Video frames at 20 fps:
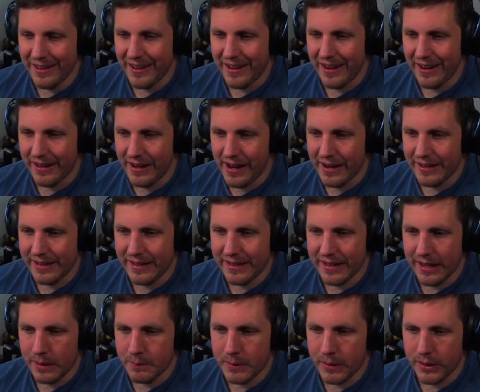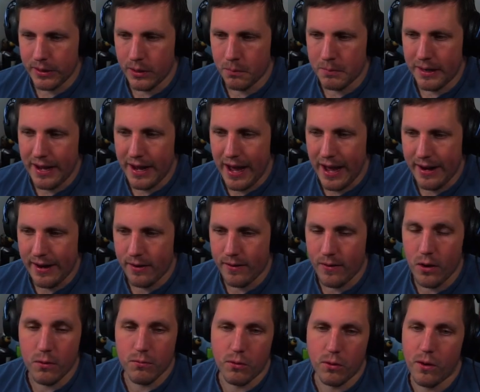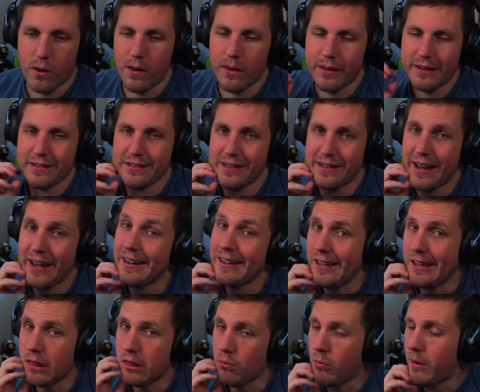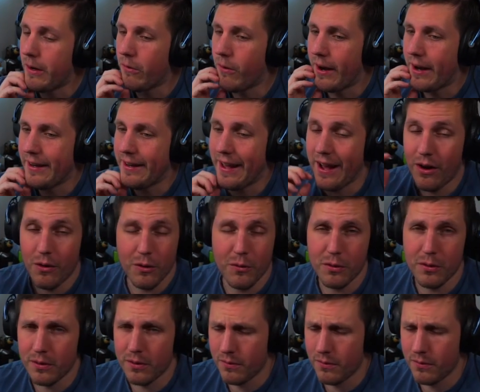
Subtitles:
I need to get him a little bit higher overall. He's a 93 right now.